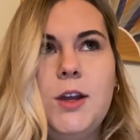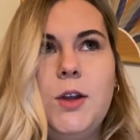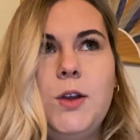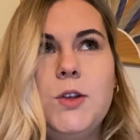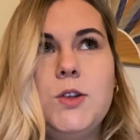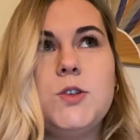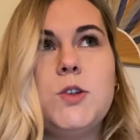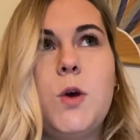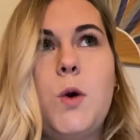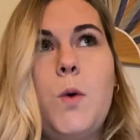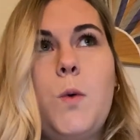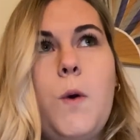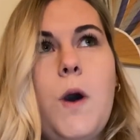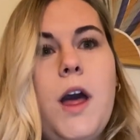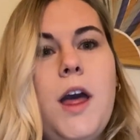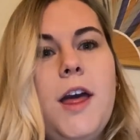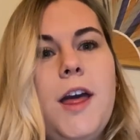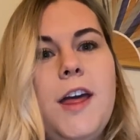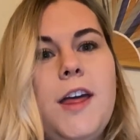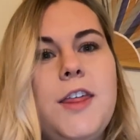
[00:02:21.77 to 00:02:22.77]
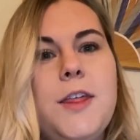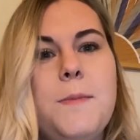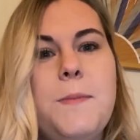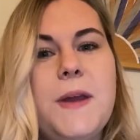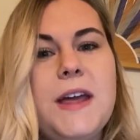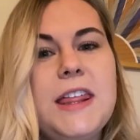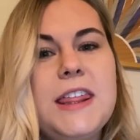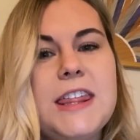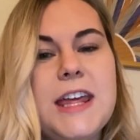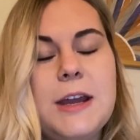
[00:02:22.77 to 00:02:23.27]
So the
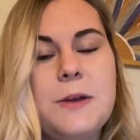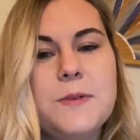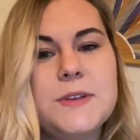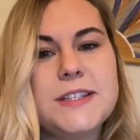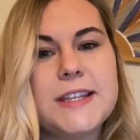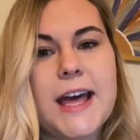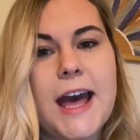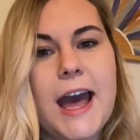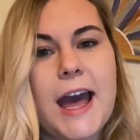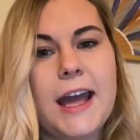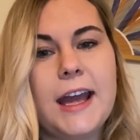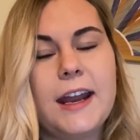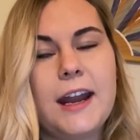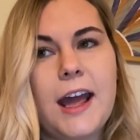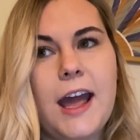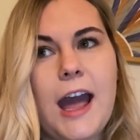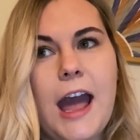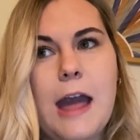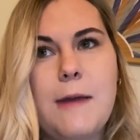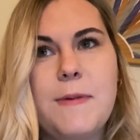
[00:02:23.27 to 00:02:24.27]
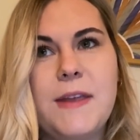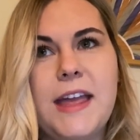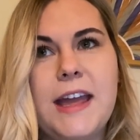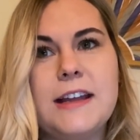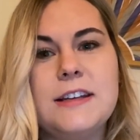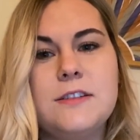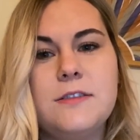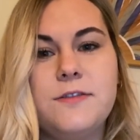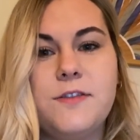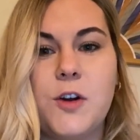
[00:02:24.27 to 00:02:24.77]
big thing was that I
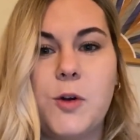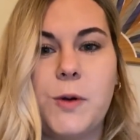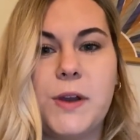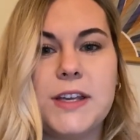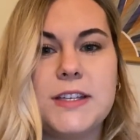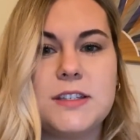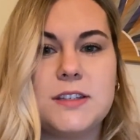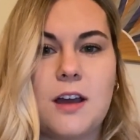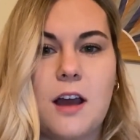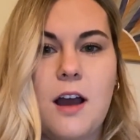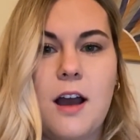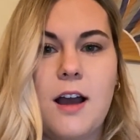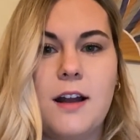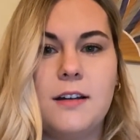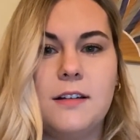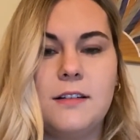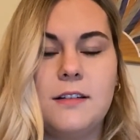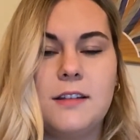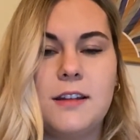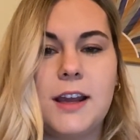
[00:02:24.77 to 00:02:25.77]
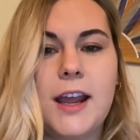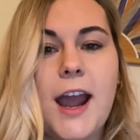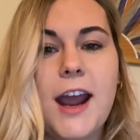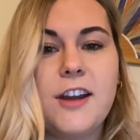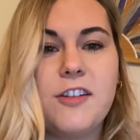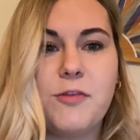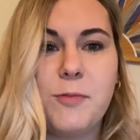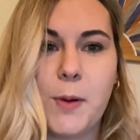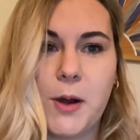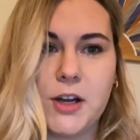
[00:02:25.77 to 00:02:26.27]
began to focus on the
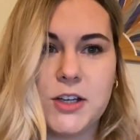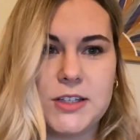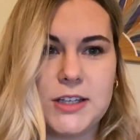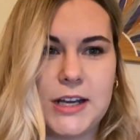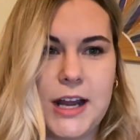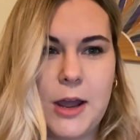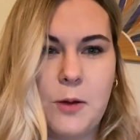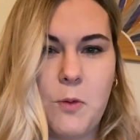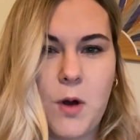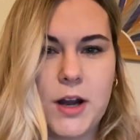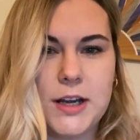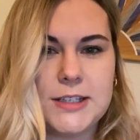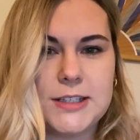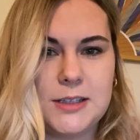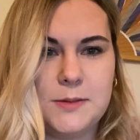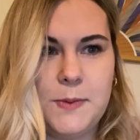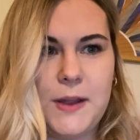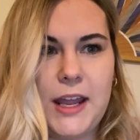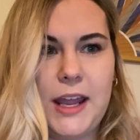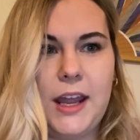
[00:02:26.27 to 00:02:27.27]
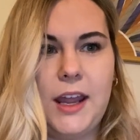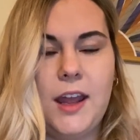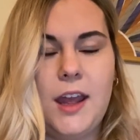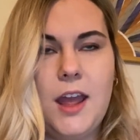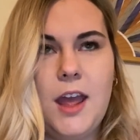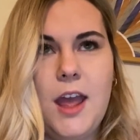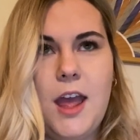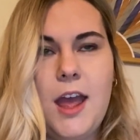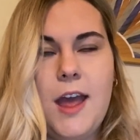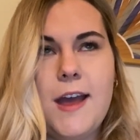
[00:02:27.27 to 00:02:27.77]
kind of person I wanted to be.
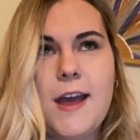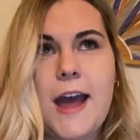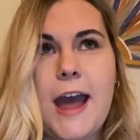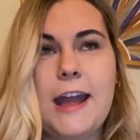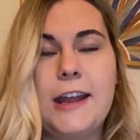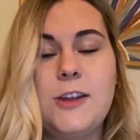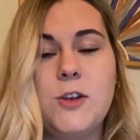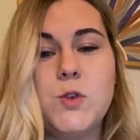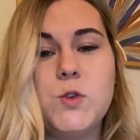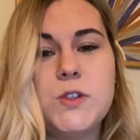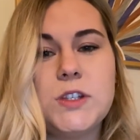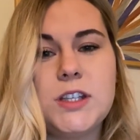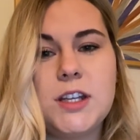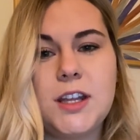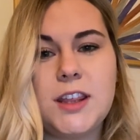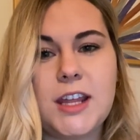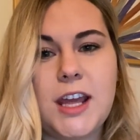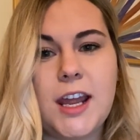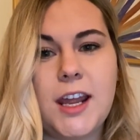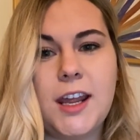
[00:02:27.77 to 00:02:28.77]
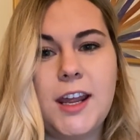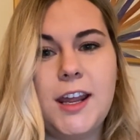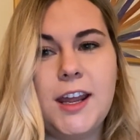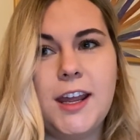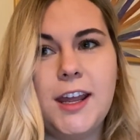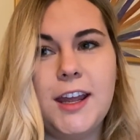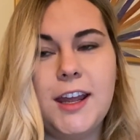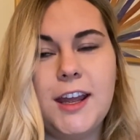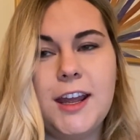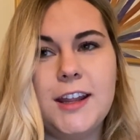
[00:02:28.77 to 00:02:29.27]
I used to
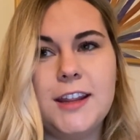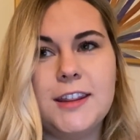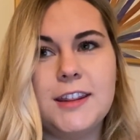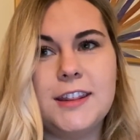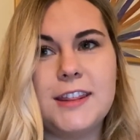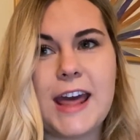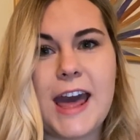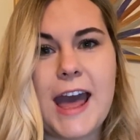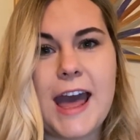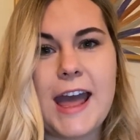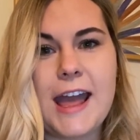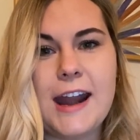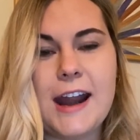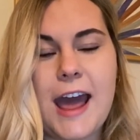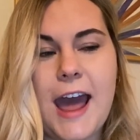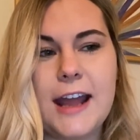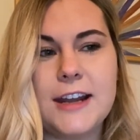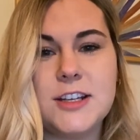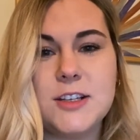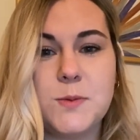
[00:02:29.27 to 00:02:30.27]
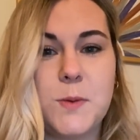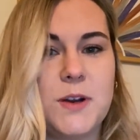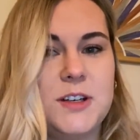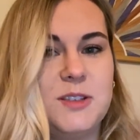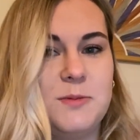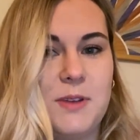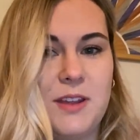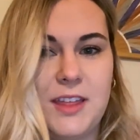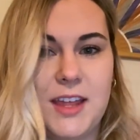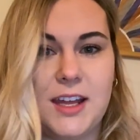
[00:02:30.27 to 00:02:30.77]
think that I just wanted
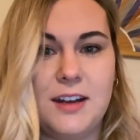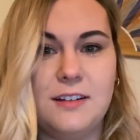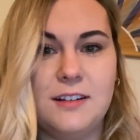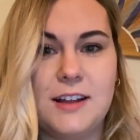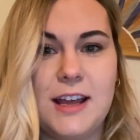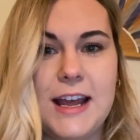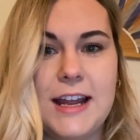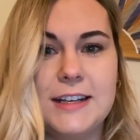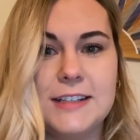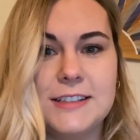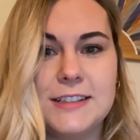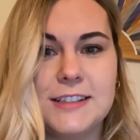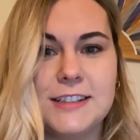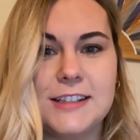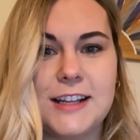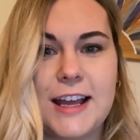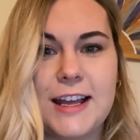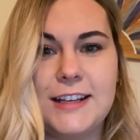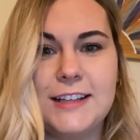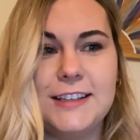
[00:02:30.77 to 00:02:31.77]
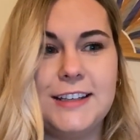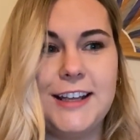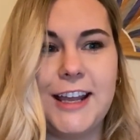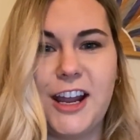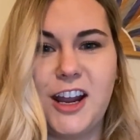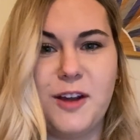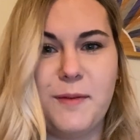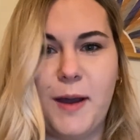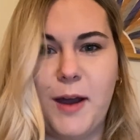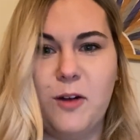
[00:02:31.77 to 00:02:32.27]
to be thin, and I didn't
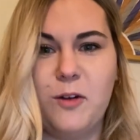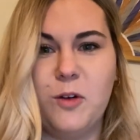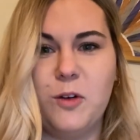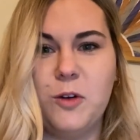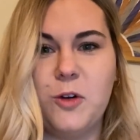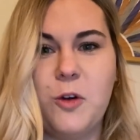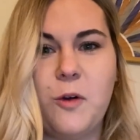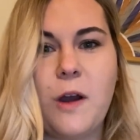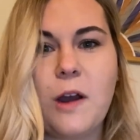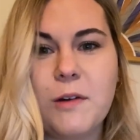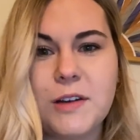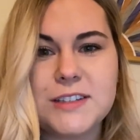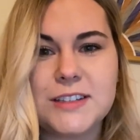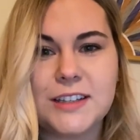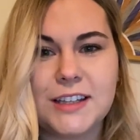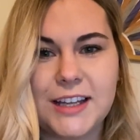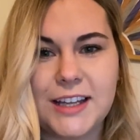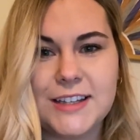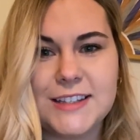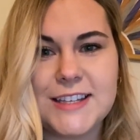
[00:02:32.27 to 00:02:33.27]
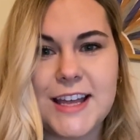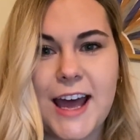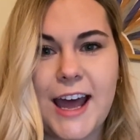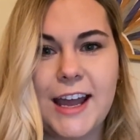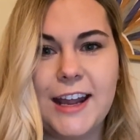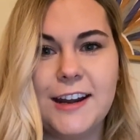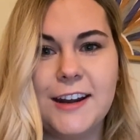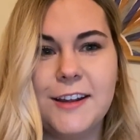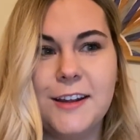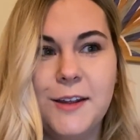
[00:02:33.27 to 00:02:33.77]
care about who I was on the
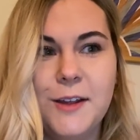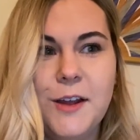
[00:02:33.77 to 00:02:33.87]
inside.